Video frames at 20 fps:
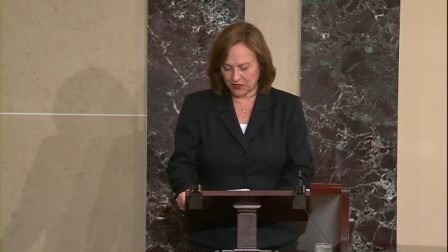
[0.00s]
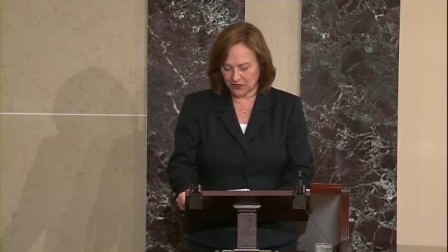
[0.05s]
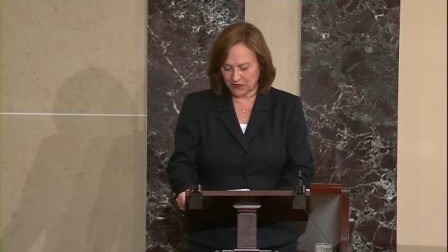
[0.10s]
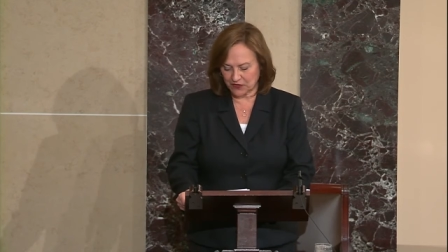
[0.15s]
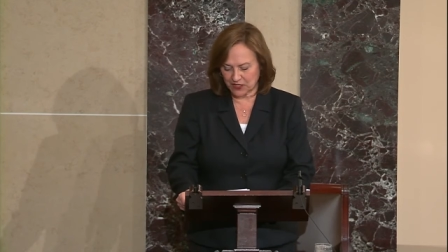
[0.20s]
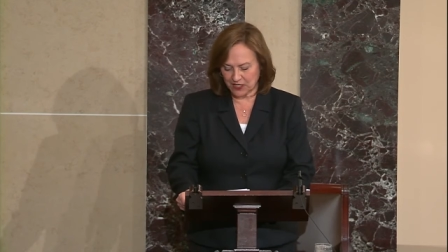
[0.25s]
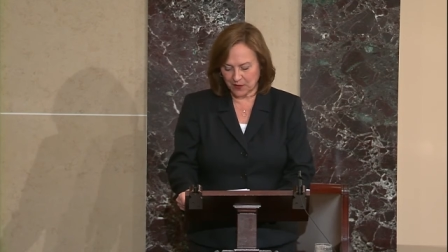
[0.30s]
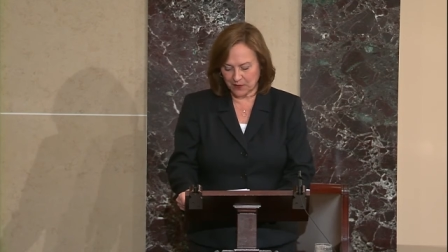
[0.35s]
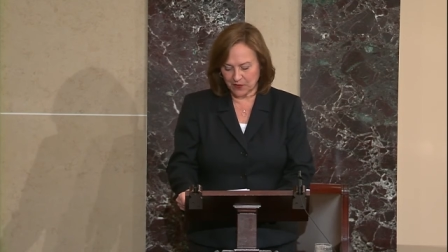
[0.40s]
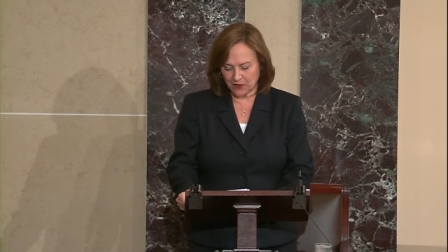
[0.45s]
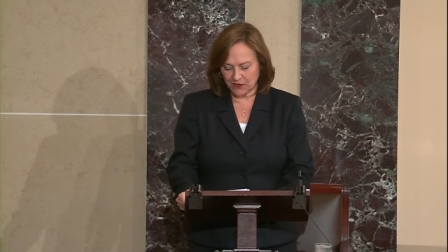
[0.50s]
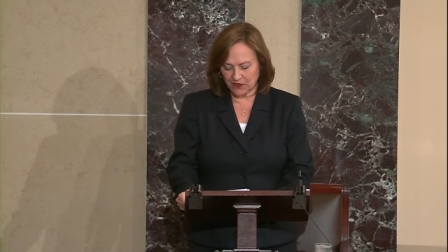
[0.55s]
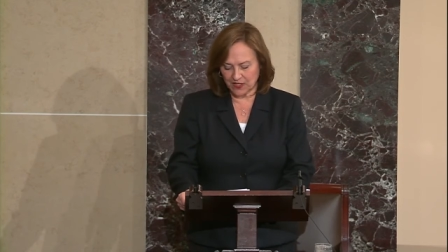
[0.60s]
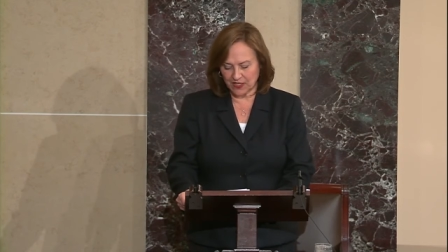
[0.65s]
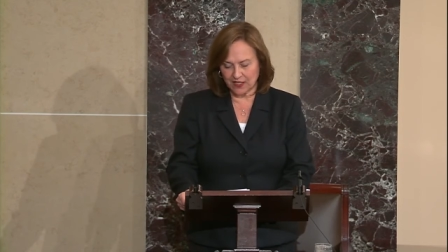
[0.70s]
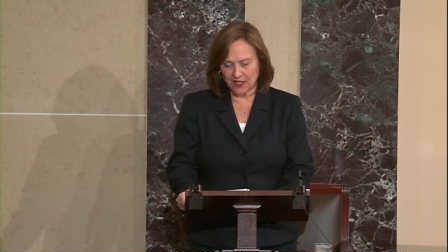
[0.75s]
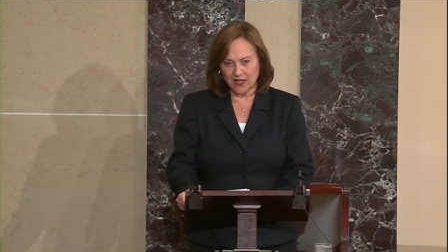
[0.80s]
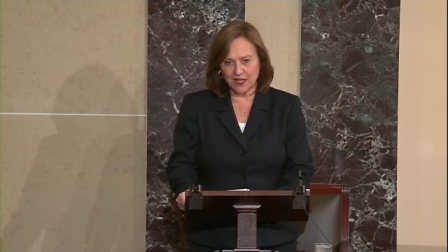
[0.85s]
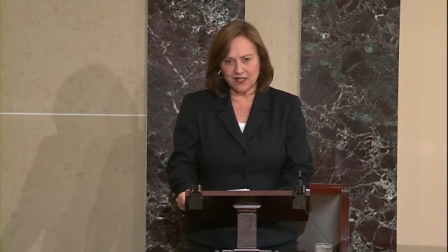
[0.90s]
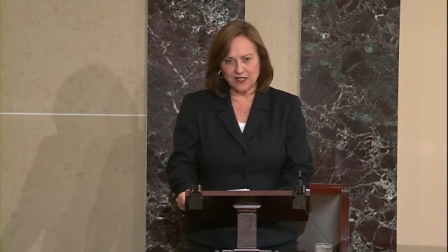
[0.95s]
of some of
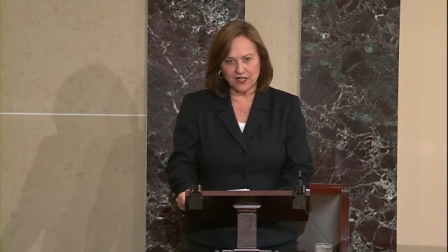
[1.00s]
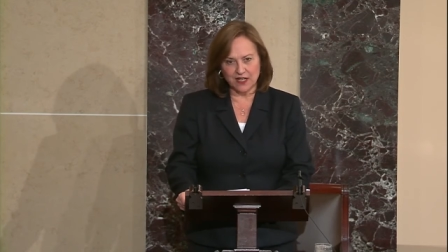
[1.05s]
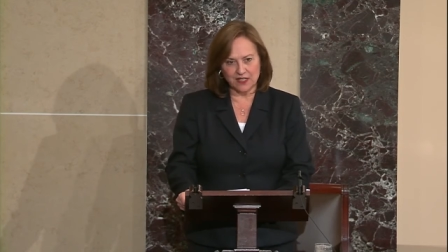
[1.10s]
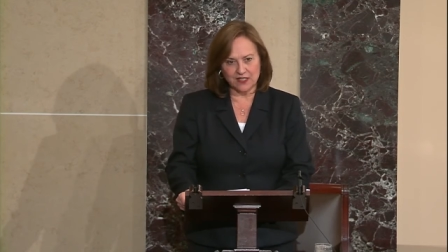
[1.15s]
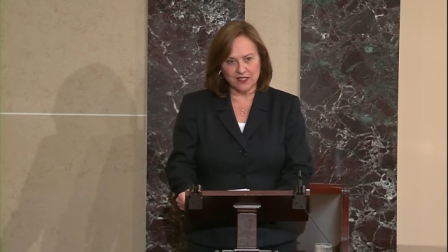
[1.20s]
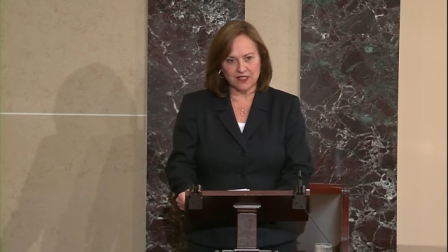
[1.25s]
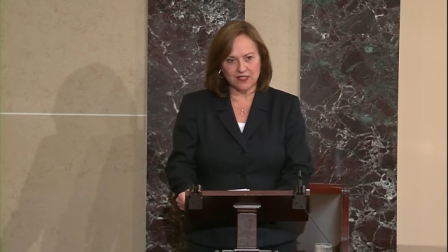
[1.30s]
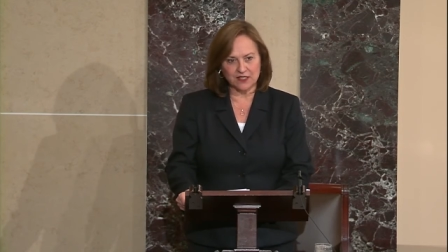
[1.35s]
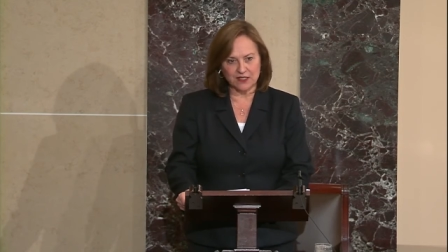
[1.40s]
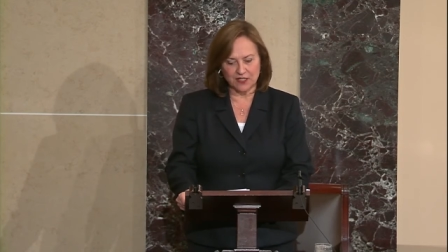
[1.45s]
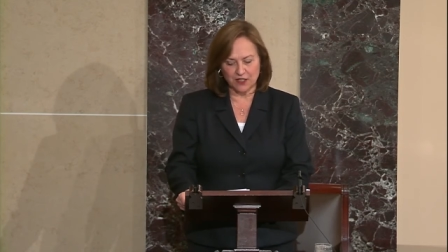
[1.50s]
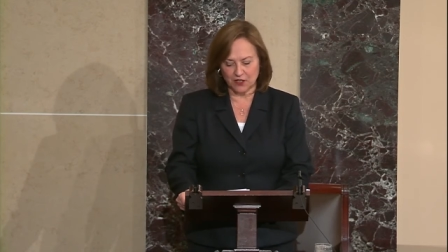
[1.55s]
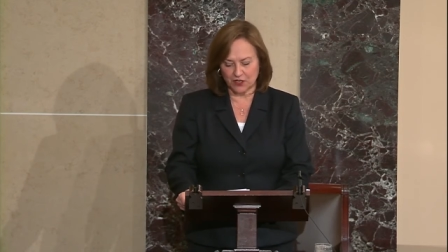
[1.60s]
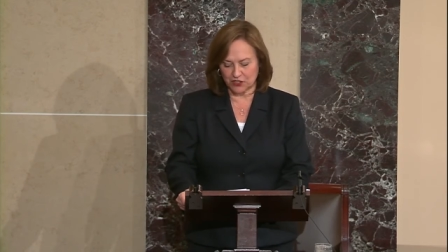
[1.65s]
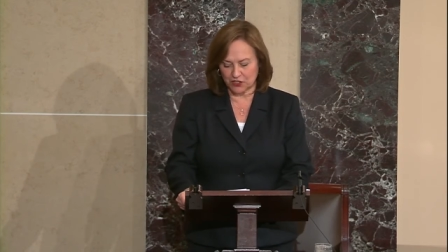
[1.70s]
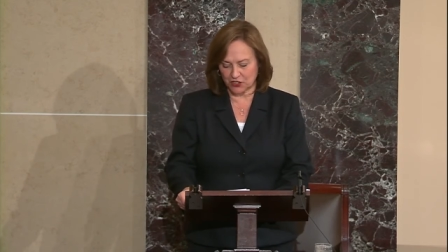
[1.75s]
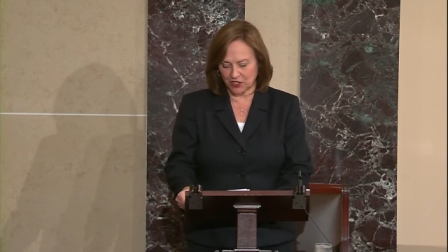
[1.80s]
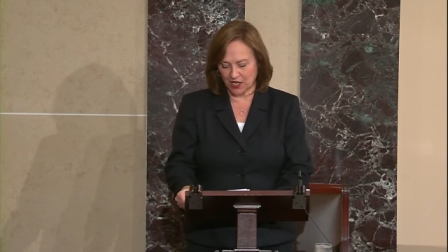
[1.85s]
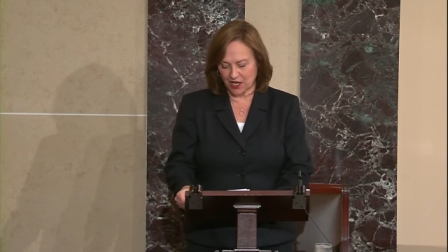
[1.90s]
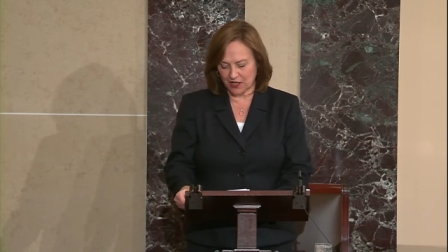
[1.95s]
the unnecessary
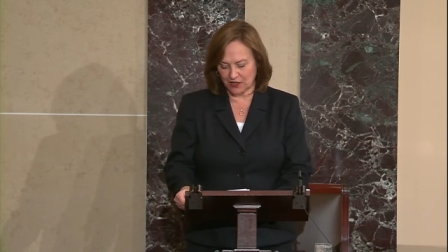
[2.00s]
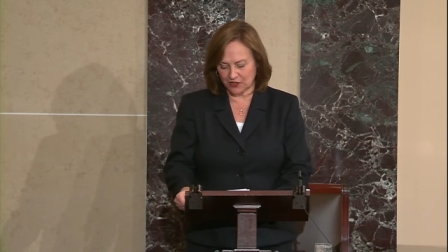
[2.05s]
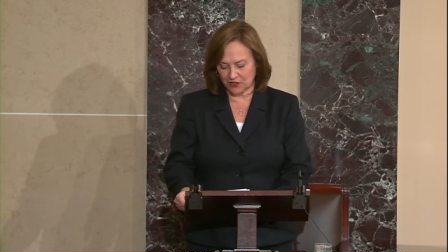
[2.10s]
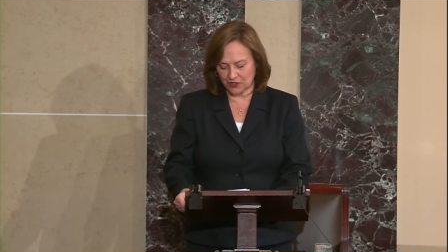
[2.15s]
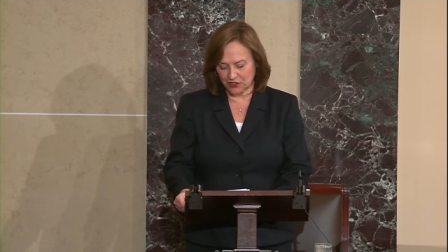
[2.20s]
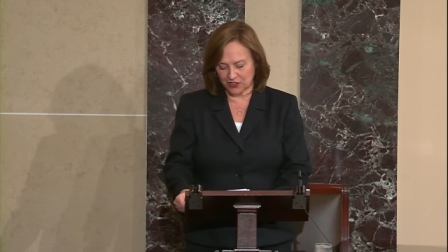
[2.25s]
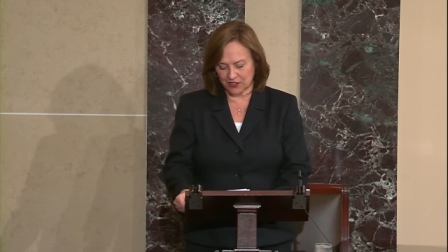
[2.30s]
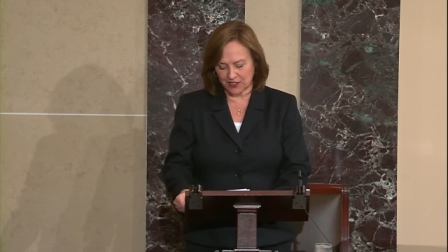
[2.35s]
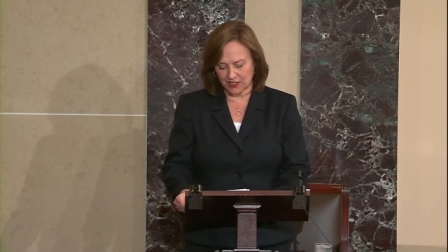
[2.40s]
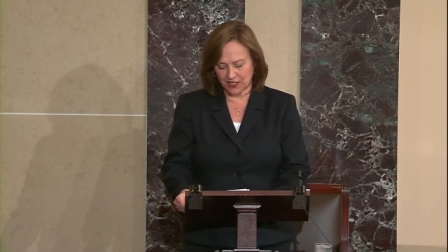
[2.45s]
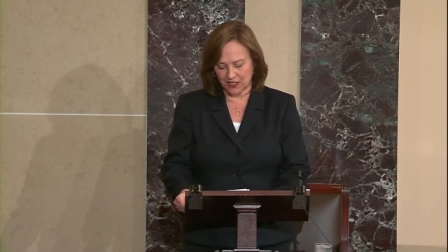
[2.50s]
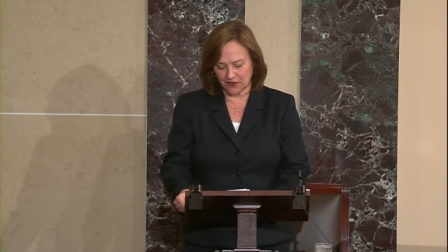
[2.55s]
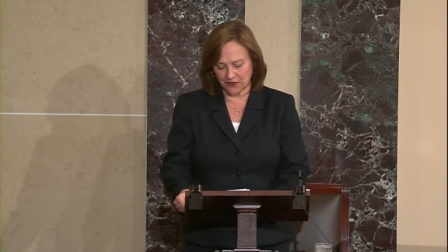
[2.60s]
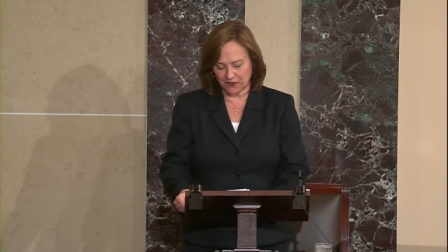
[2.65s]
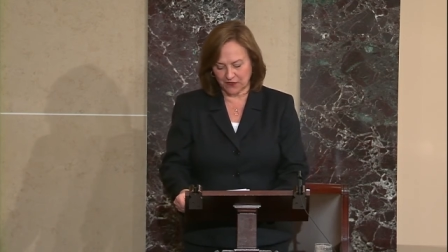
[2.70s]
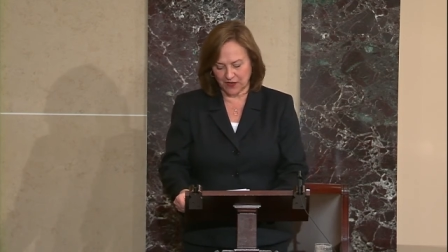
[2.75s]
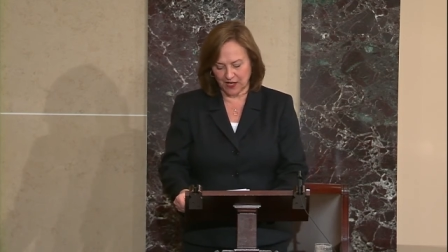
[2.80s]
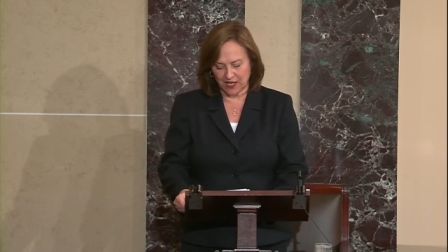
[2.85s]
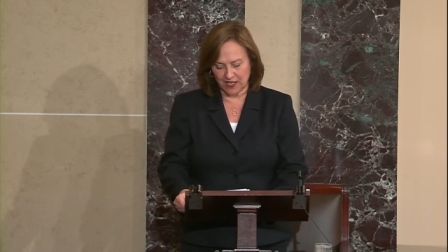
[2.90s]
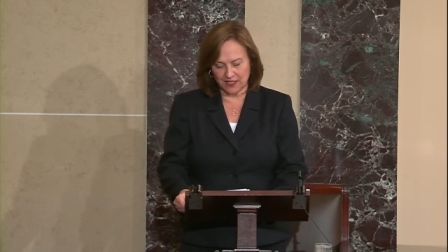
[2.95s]
challenges they
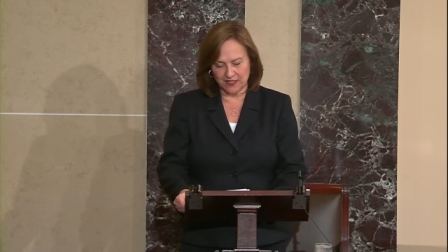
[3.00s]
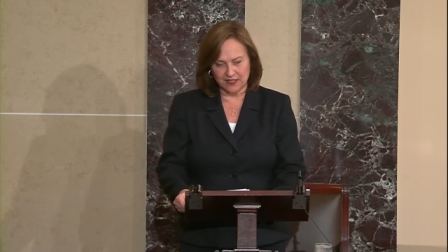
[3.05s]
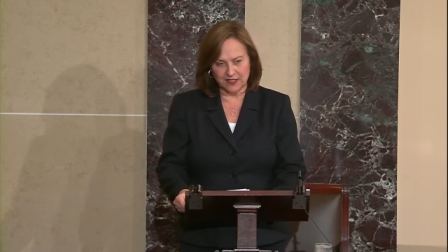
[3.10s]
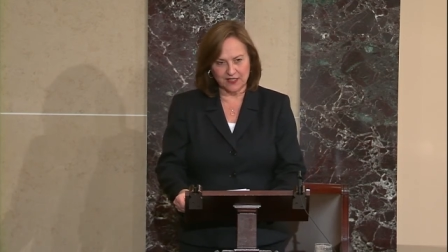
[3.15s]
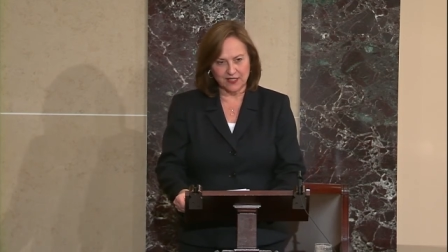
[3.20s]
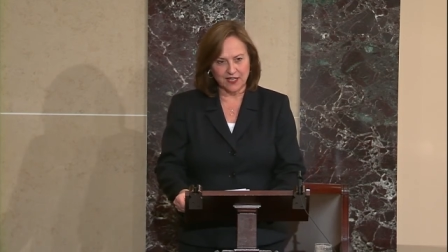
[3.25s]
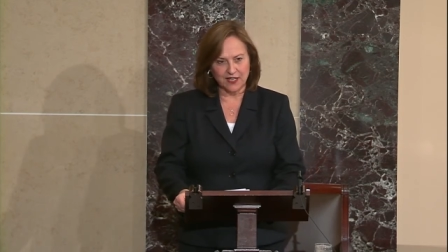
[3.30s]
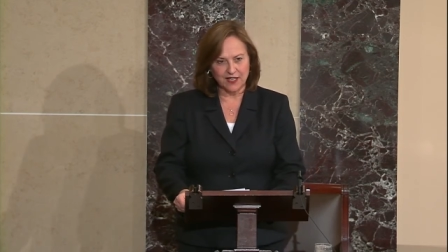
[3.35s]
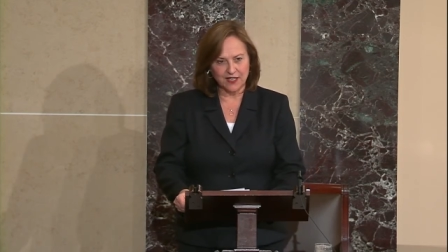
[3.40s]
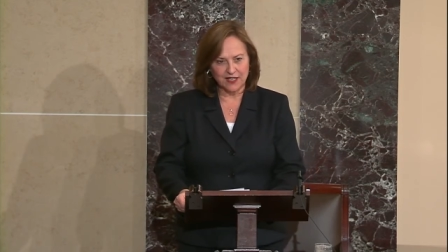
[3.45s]
face